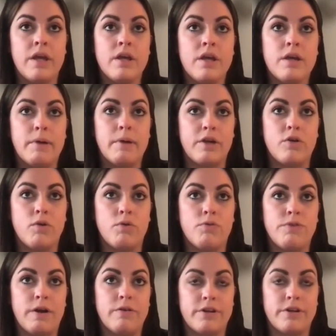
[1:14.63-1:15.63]
my
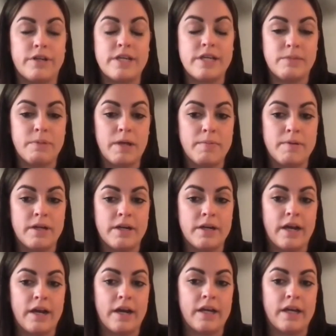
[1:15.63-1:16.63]
co-founder Keith Pabian
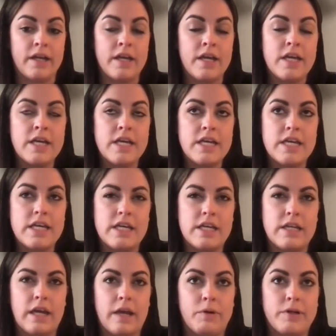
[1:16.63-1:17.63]

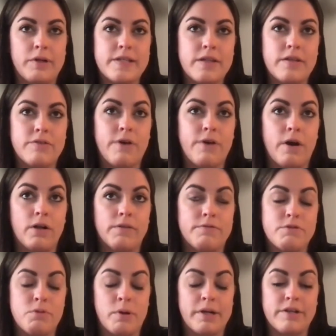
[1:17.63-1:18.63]
and I want to say the fall of
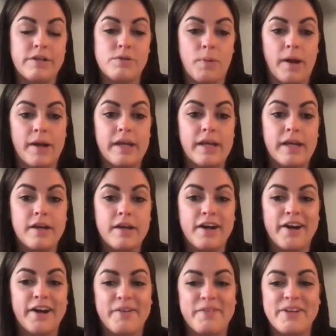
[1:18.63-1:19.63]
2020.
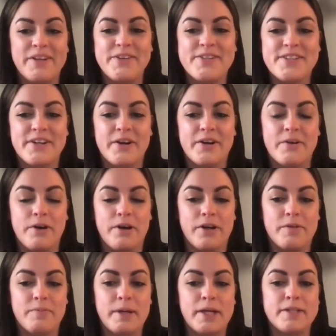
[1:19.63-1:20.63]
We used to go
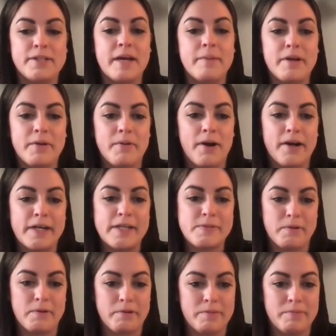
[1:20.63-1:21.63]
on pandemic walks
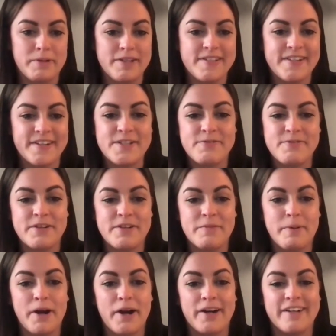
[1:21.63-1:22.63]
where we'd be 6 feet
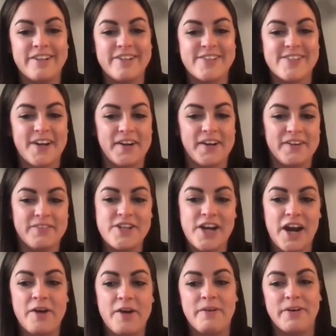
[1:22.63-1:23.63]
apart and just kind of
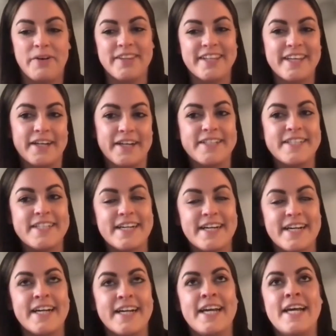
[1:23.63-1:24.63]
chat about the idea.